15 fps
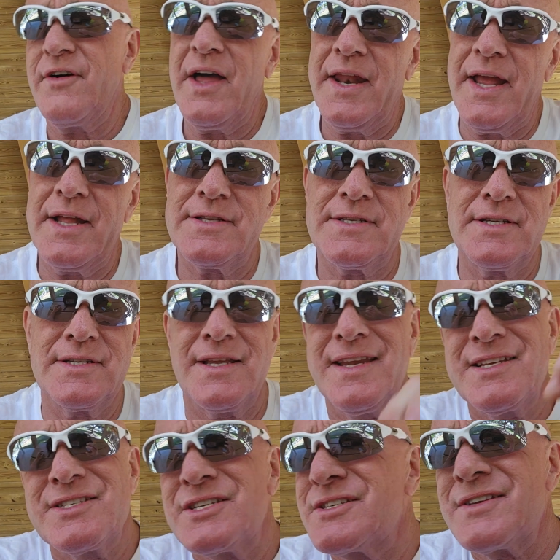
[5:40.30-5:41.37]
finances." And
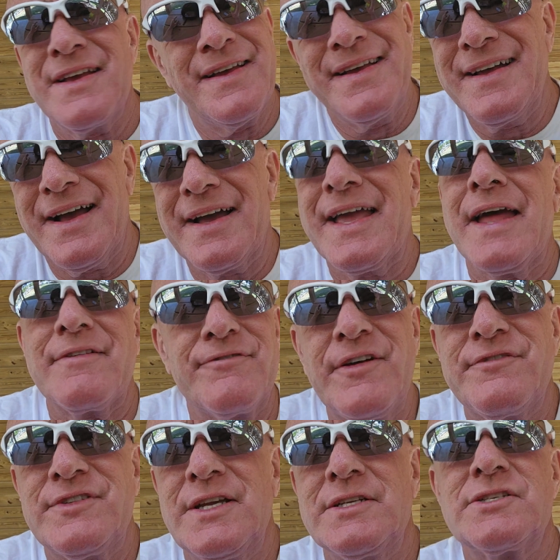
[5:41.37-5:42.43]
this is again
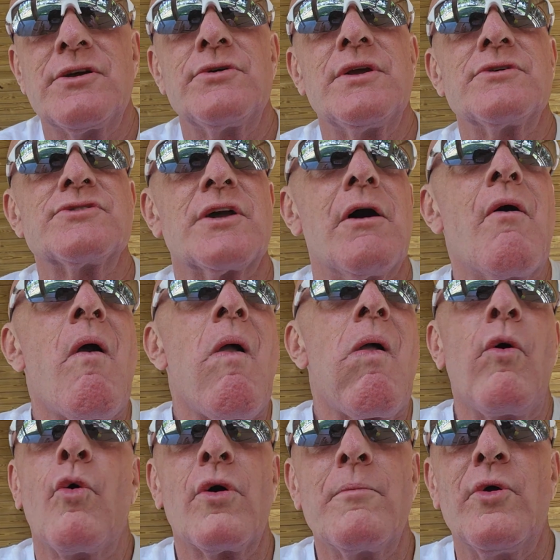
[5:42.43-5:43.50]
15 so years ago
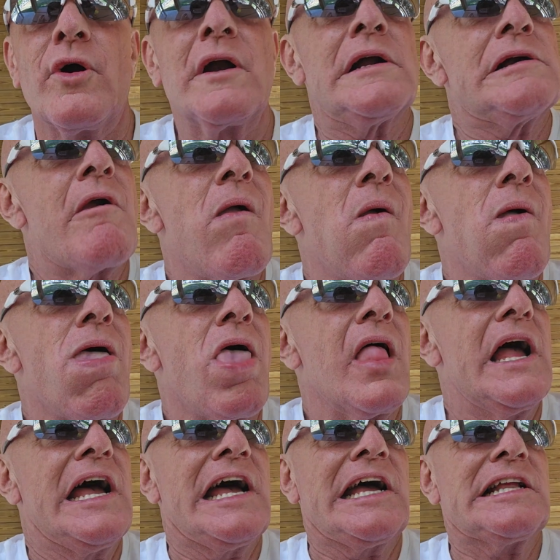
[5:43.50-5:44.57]
or more,
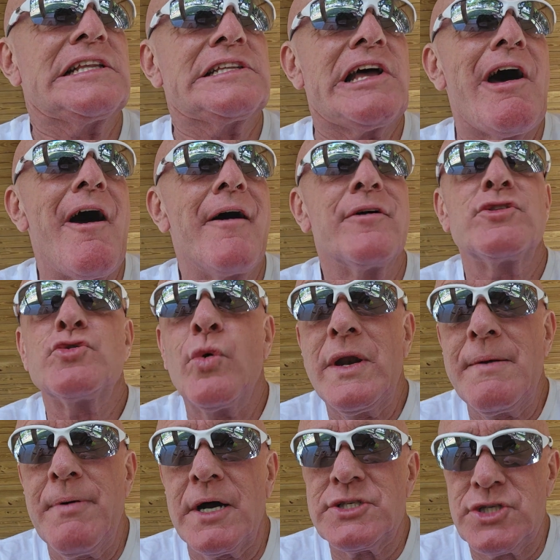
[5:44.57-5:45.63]
and uh,
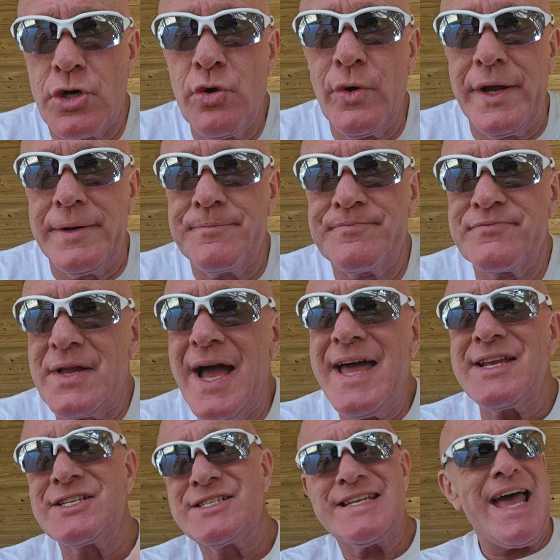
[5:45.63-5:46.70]
20 bucks a coin. I
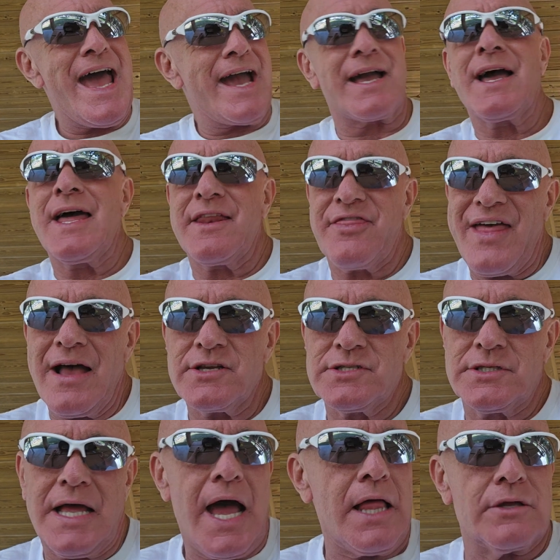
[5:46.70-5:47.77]
had a stack. I had a
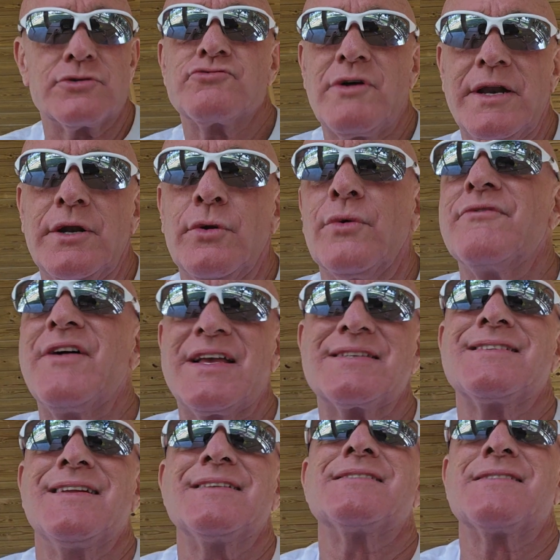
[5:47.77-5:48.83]
thousand dollars ready to
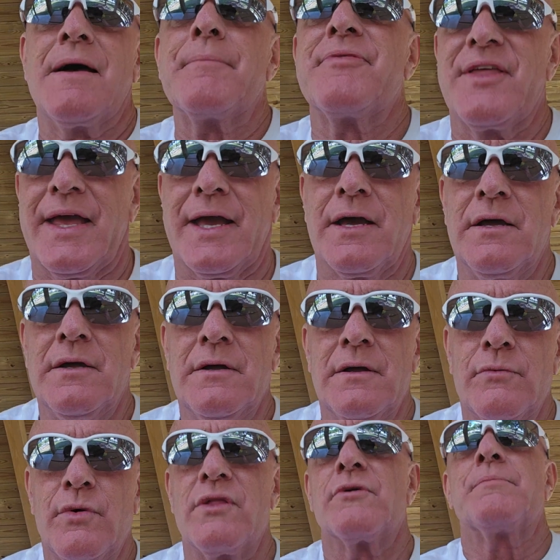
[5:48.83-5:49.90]
invest in something,
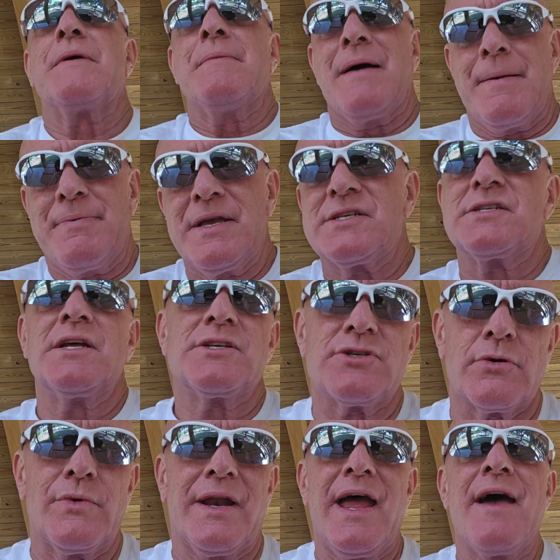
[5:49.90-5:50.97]
whether it be my
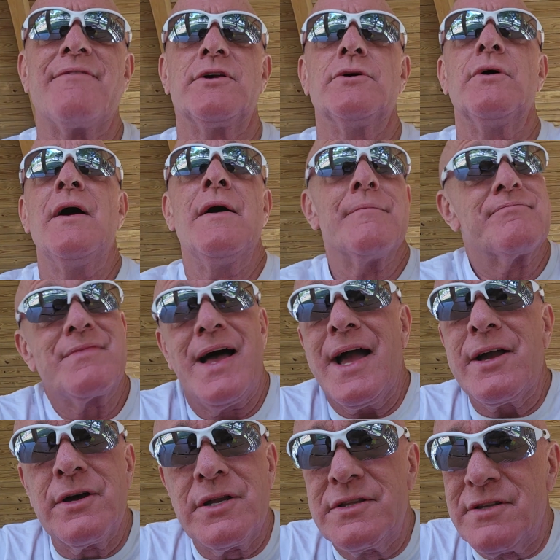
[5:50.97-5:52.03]
business or what have you.
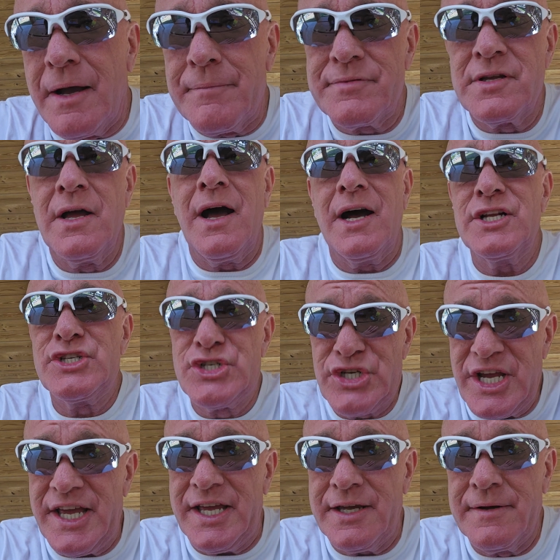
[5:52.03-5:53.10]
I could have dumped a
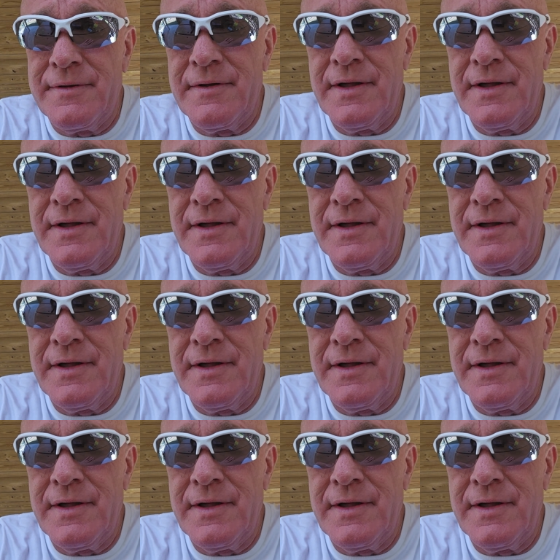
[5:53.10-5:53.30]
G